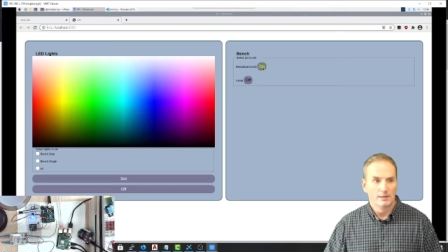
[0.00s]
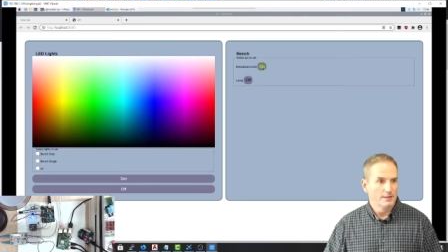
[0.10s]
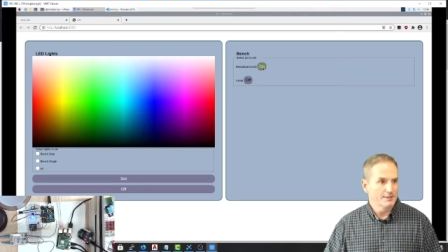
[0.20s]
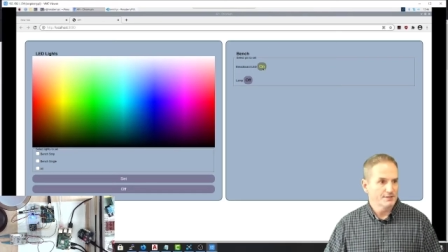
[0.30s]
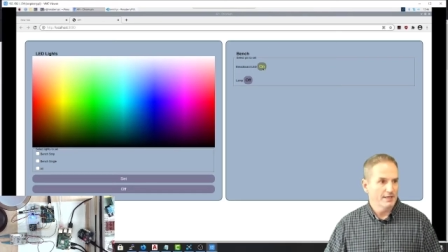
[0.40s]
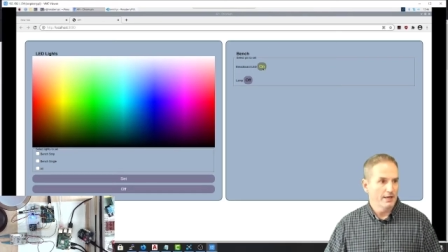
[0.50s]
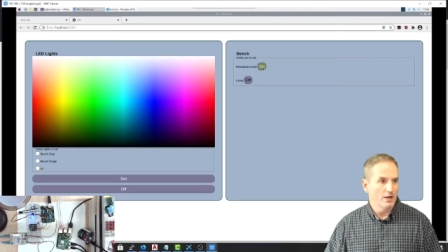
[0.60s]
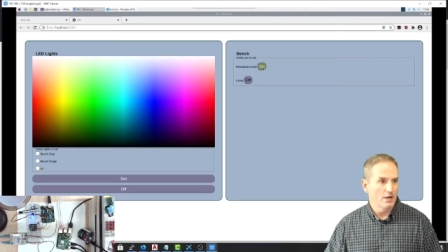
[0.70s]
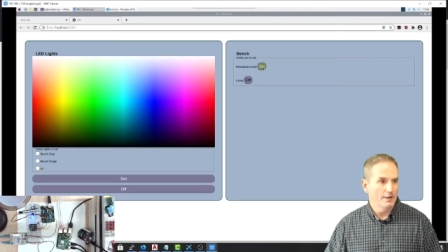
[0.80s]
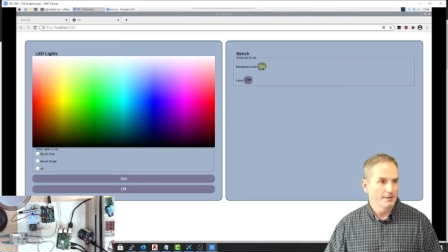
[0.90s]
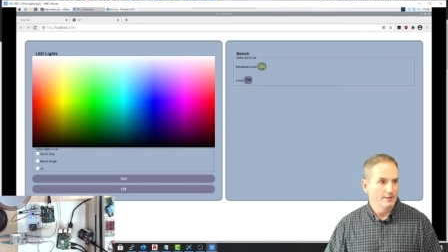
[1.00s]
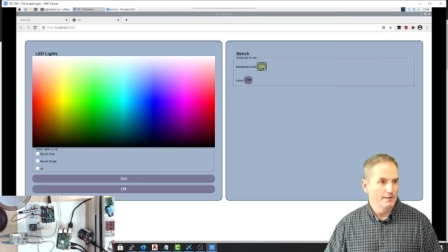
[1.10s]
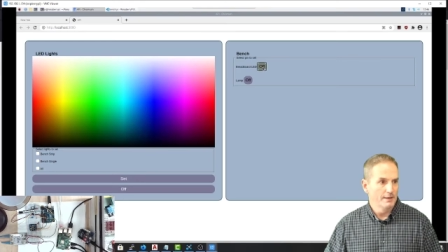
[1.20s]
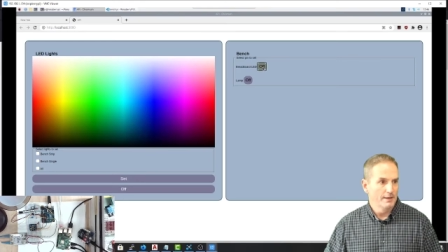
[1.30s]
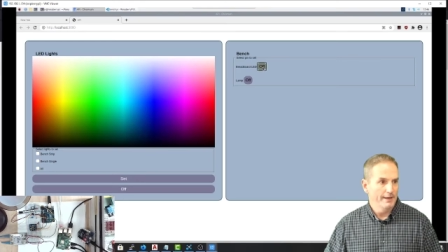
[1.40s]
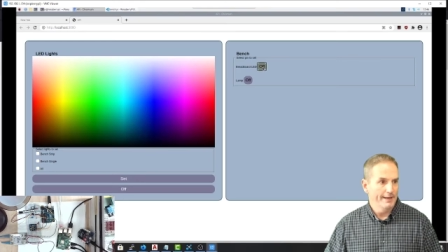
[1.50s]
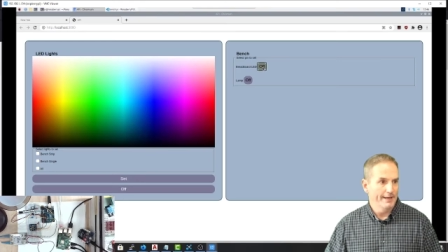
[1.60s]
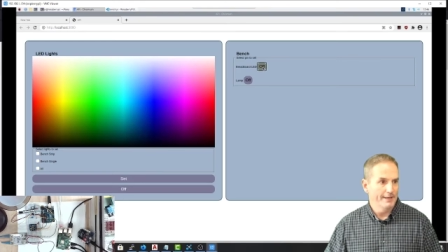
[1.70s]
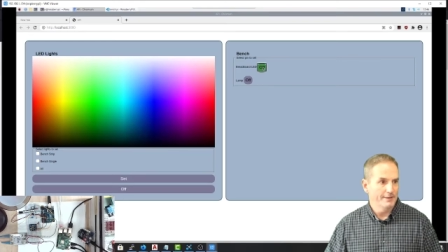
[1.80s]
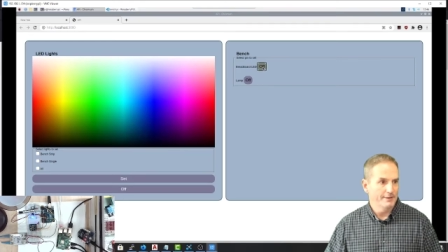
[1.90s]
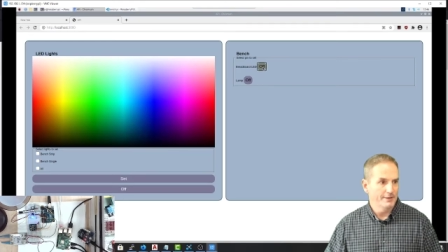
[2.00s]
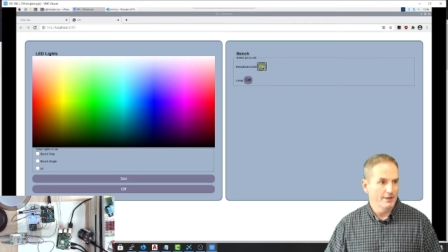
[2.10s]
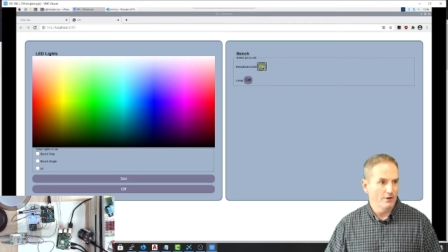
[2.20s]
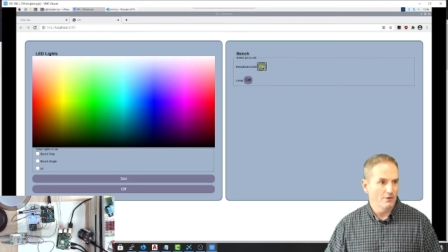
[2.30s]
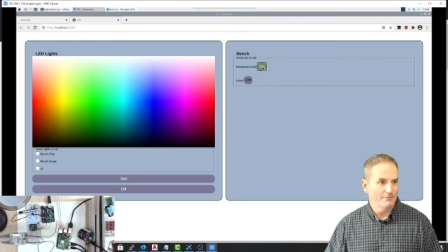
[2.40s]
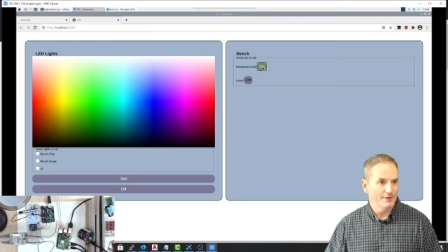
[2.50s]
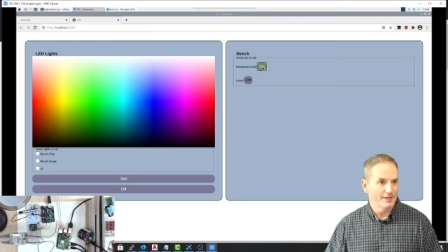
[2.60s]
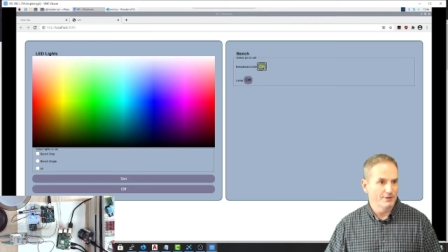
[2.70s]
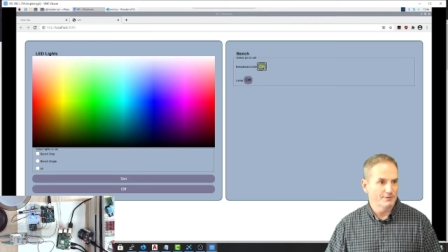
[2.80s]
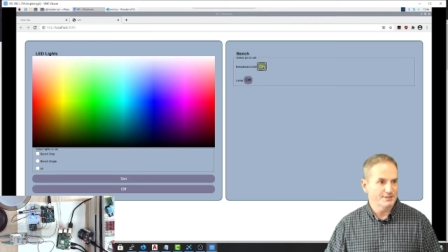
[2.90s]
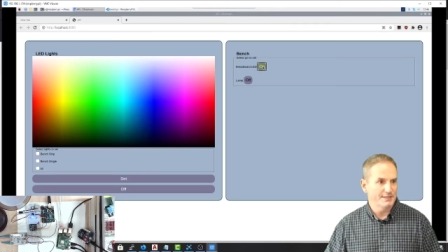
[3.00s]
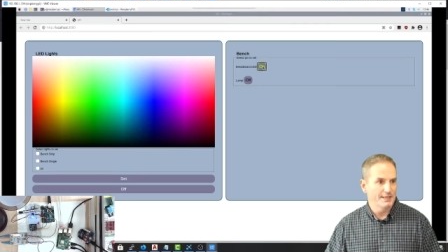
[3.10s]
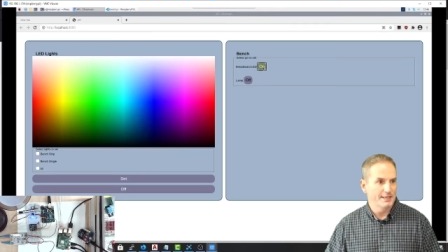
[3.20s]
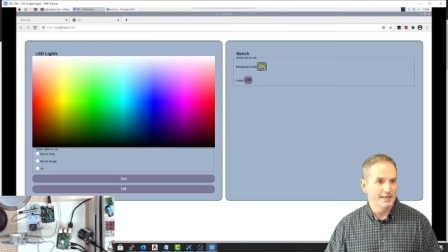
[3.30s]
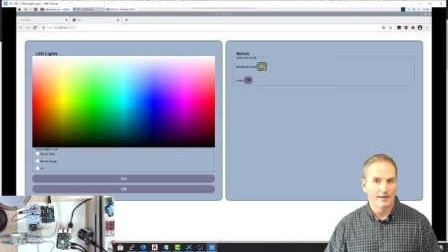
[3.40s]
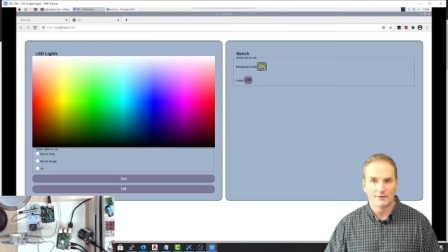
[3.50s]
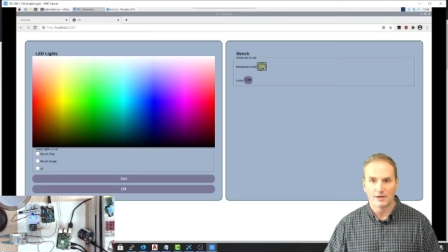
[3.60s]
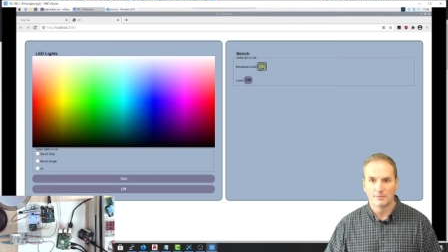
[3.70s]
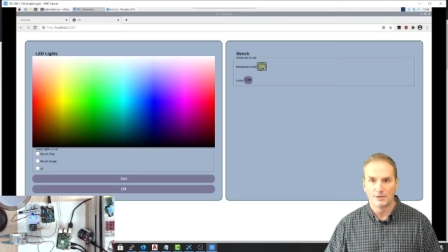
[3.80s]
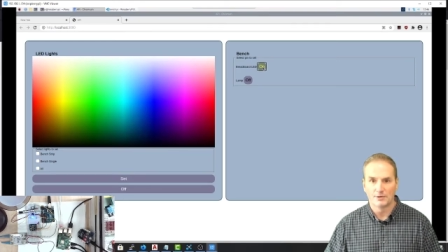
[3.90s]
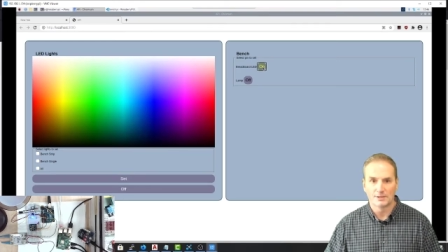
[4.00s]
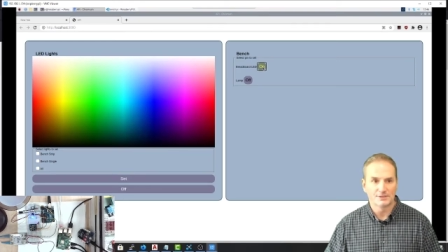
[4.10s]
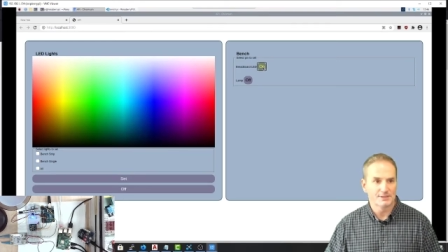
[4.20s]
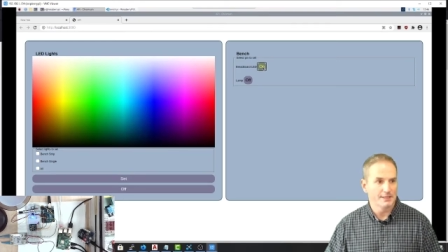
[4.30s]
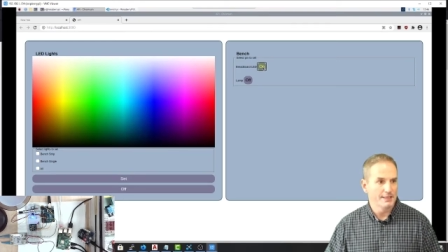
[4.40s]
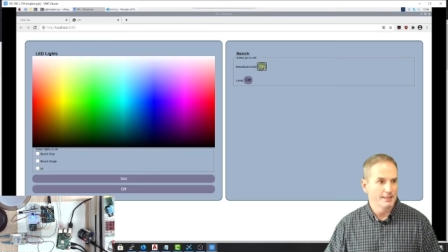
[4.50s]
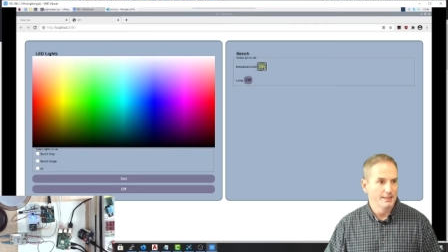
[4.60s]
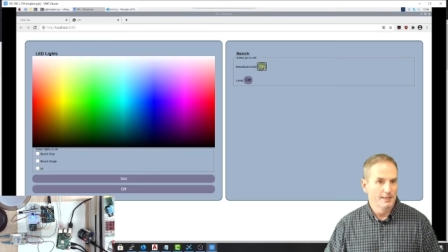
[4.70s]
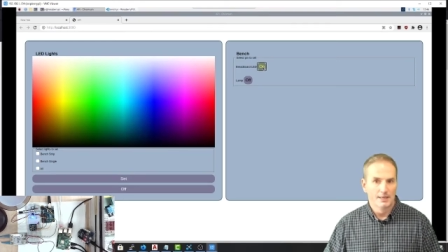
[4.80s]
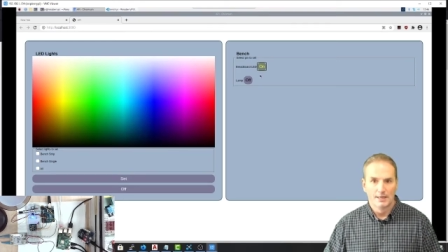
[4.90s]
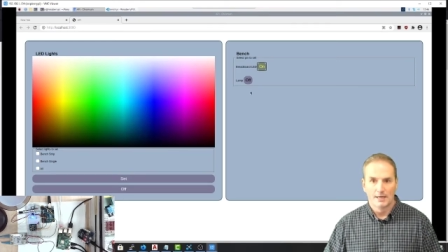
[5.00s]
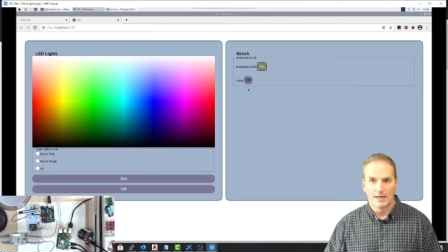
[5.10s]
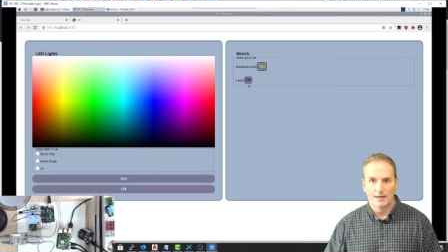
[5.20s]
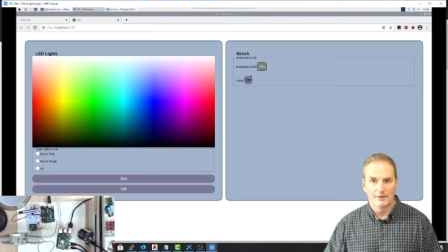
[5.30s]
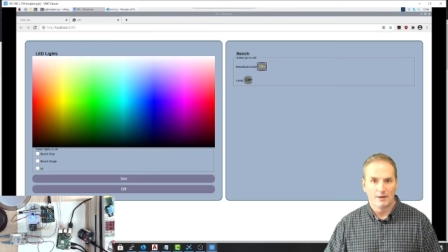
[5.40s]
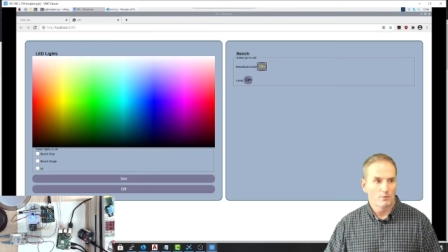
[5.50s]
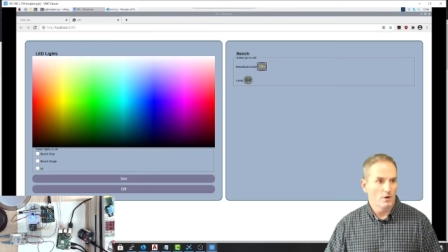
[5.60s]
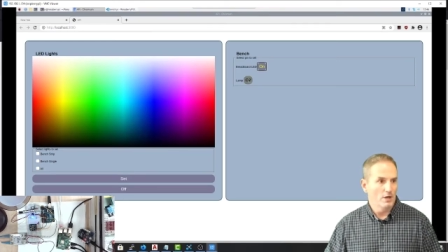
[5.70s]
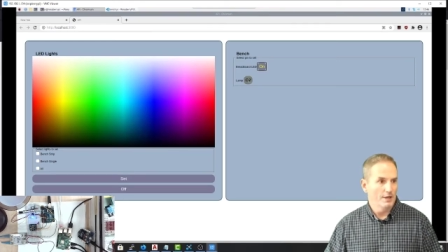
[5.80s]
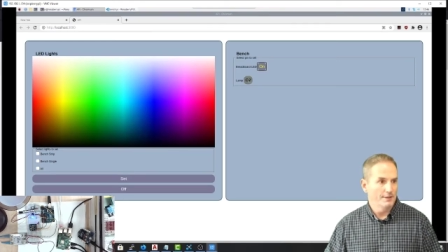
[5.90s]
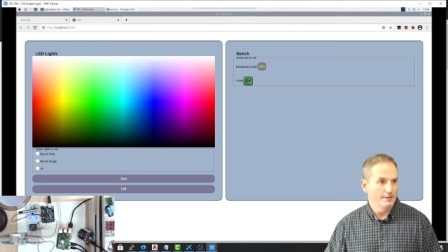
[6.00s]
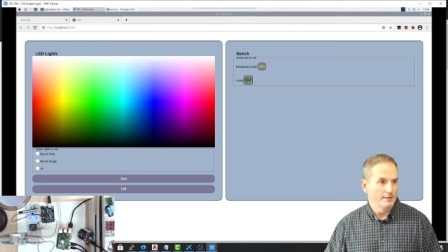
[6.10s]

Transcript: Let's say on, and hopefully I know it's teeny down there, but you can see that we're on.